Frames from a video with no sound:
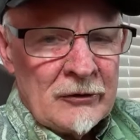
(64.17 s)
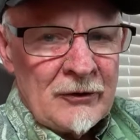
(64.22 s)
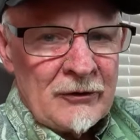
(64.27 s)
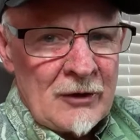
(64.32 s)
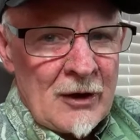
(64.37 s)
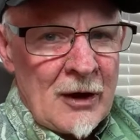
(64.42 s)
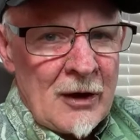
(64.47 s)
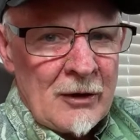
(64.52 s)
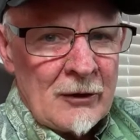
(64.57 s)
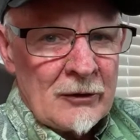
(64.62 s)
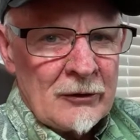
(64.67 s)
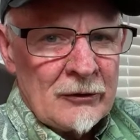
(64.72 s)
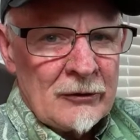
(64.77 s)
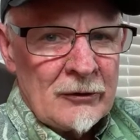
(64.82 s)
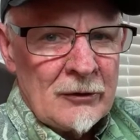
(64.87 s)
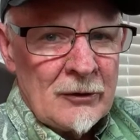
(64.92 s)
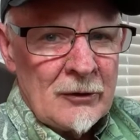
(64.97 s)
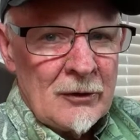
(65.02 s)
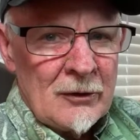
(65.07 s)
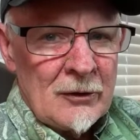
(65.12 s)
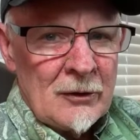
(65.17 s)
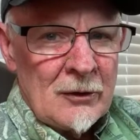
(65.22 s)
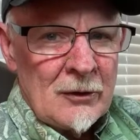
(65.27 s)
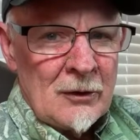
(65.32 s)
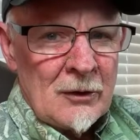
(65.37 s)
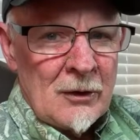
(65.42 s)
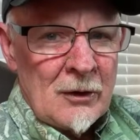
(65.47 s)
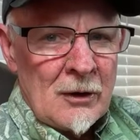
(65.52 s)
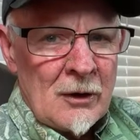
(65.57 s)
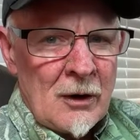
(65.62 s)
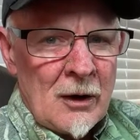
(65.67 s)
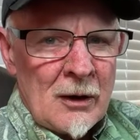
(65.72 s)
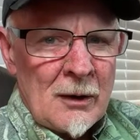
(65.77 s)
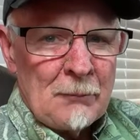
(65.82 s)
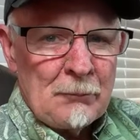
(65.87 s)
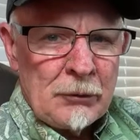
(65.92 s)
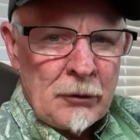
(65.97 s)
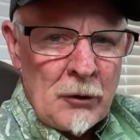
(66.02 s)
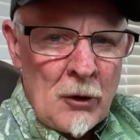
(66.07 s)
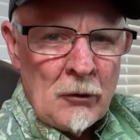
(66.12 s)
of dollars on a
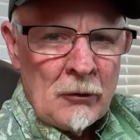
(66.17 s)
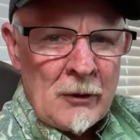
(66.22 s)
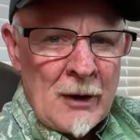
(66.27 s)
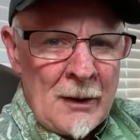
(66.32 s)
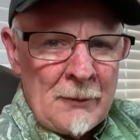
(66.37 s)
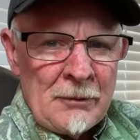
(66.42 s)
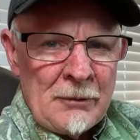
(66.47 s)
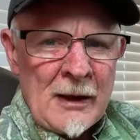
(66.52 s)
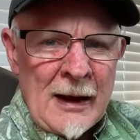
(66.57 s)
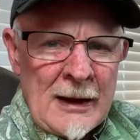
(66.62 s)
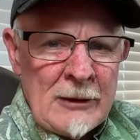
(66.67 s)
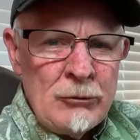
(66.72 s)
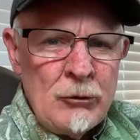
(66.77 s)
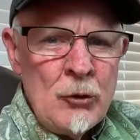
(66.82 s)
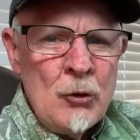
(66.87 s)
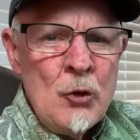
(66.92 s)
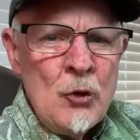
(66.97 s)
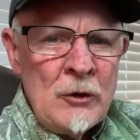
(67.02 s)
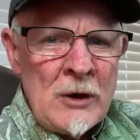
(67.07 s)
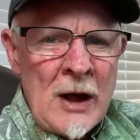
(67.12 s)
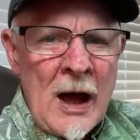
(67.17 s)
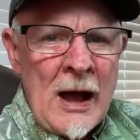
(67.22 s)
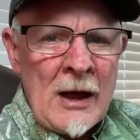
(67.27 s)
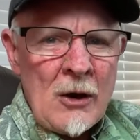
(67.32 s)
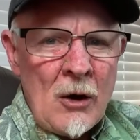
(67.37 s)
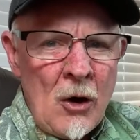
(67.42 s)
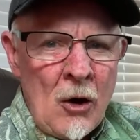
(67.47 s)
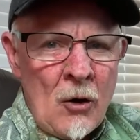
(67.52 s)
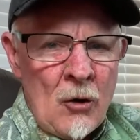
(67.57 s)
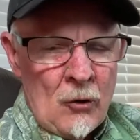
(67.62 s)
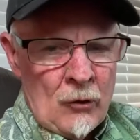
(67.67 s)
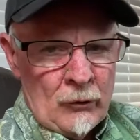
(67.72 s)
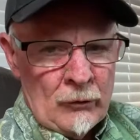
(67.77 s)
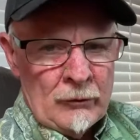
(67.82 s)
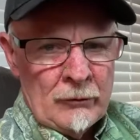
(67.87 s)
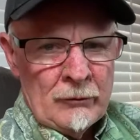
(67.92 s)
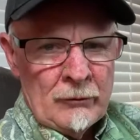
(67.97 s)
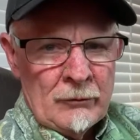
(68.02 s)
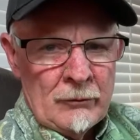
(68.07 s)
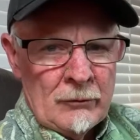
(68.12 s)
program that I do not
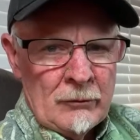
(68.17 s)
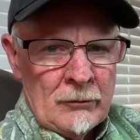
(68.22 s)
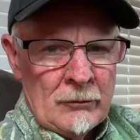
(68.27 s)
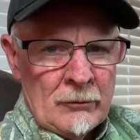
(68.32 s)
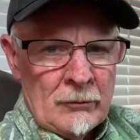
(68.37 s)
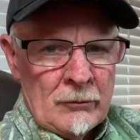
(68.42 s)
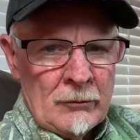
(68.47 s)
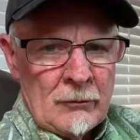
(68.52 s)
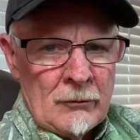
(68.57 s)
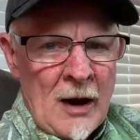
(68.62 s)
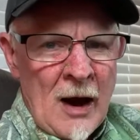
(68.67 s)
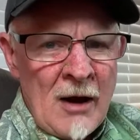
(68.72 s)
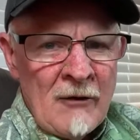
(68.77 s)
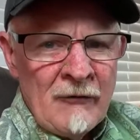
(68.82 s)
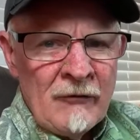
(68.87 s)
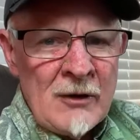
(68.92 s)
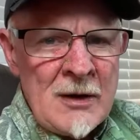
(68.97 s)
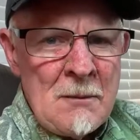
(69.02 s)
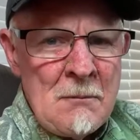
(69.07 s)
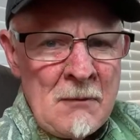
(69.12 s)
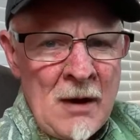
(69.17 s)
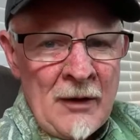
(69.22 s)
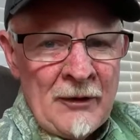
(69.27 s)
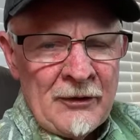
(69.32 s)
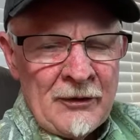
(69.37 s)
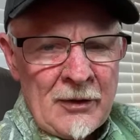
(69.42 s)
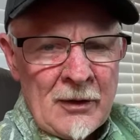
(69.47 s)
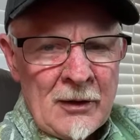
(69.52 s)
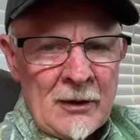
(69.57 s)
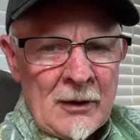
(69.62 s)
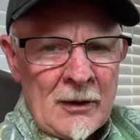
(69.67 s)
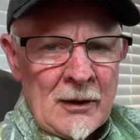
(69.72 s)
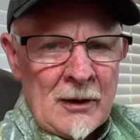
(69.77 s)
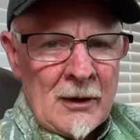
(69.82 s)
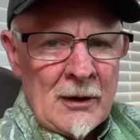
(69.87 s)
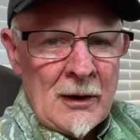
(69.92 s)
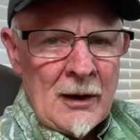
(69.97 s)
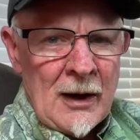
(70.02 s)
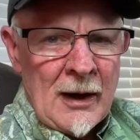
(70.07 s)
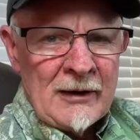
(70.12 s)
own. Every month,
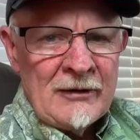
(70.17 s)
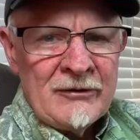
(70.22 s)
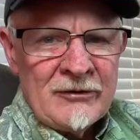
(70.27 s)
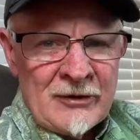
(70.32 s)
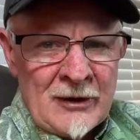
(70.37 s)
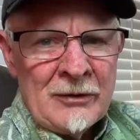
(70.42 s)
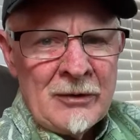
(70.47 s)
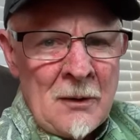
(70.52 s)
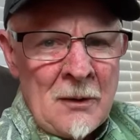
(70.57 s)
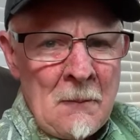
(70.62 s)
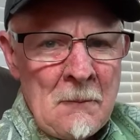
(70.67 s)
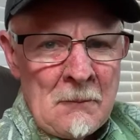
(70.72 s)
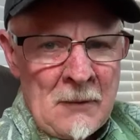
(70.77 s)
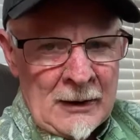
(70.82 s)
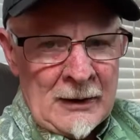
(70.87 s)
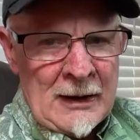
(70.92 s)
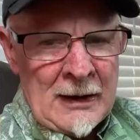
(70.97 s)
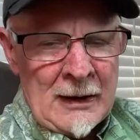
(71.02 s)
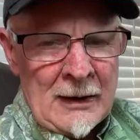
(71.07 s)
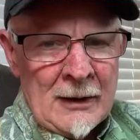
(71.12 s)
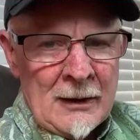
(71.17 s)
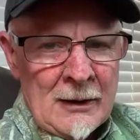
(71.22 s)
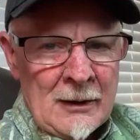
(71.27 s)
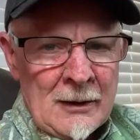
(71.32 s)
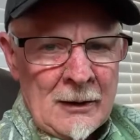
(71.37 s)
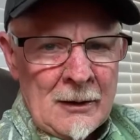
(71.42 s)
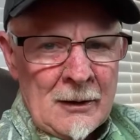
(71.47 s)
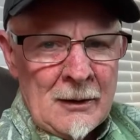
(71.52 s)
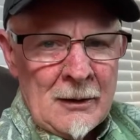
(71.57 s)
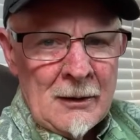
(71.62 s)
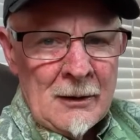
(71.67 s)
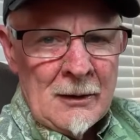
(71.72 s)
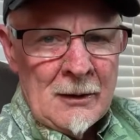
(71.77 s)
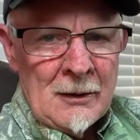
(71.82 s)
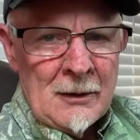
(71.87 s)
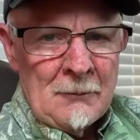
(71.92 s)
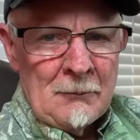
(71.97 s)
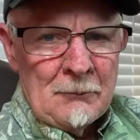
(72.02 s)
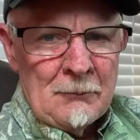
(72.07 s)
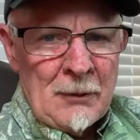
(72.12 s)
I send them money.
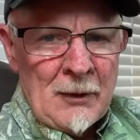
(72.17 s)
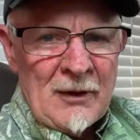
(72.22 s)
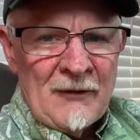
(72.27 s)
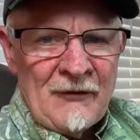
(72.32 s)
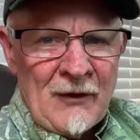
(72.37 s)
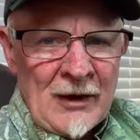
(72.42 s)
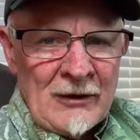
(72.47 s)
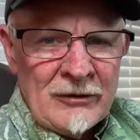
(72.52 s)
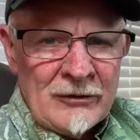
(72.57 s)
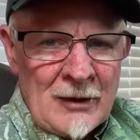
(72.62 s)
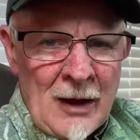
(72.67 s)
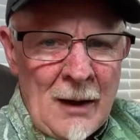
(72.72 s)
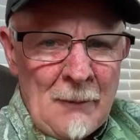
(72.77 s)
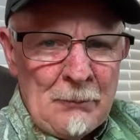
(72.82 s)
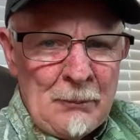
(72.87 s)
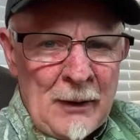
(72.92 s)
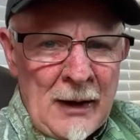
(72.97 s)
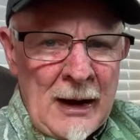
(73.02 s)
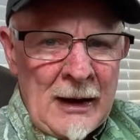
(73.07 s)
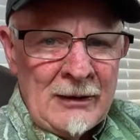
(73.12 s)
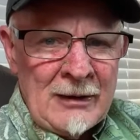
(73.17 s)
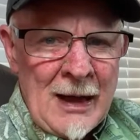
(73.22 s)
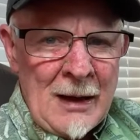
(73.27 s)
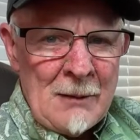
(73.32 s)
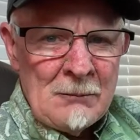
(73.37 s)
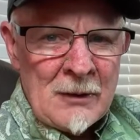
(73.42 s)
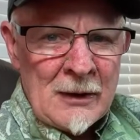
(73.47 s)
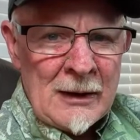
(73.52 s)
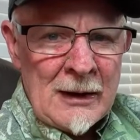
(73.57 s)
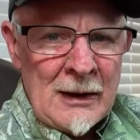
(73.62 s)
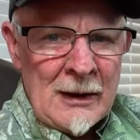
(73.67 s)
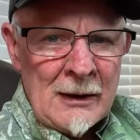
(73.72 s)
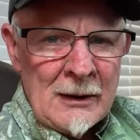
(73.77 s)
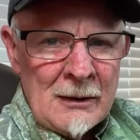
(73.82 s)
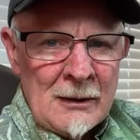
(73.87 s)
But if I stop paying that money,